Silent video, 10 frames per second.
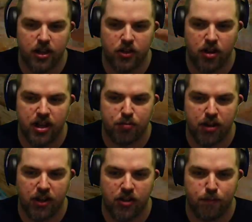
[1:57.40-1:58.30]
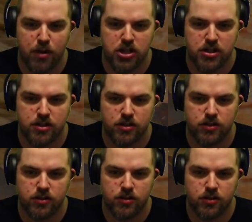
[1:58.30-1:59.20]
Do I just break it up? Punch it?
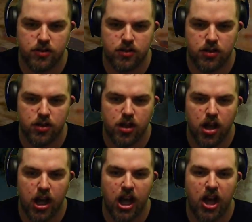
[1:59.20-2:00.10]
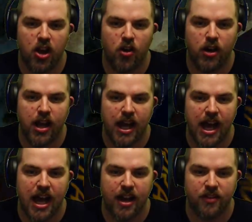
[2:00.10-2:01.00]
Oh, okay, got it.